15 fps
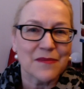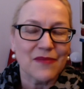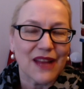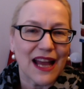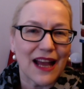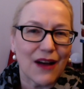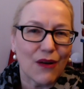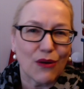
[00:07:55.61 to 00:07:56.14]
eh,
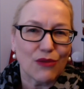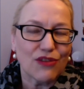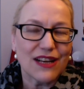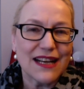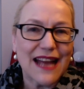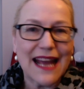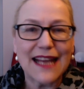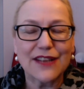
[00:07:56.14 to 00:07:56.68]
or
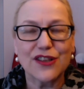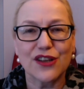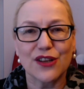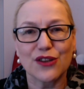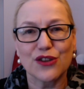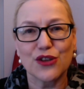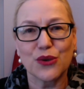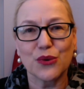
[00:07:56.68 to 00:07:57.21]
relate
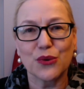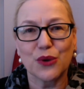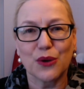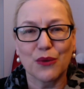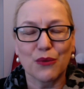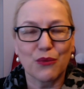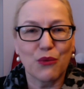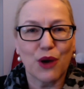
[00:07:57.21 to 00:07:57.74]
to
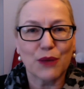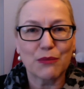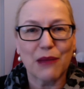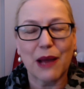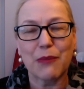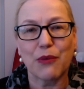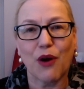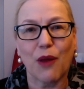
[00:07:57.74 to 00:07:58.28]
what my
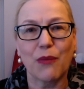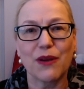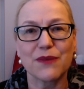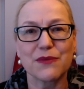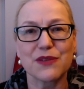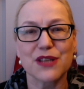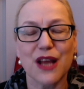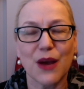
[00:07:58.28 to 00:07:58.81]

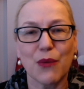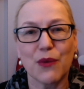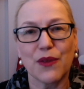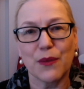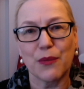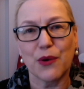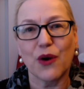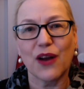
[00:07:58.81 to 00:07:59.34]
problems with the
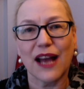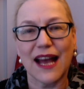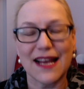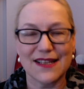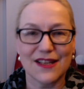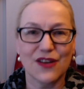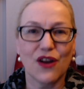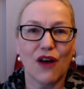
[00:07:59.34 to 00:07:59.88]
book as
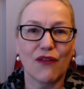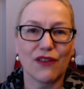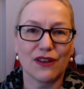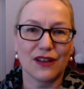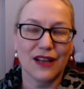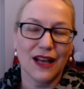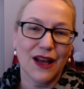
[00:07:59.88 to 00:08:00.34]
a novel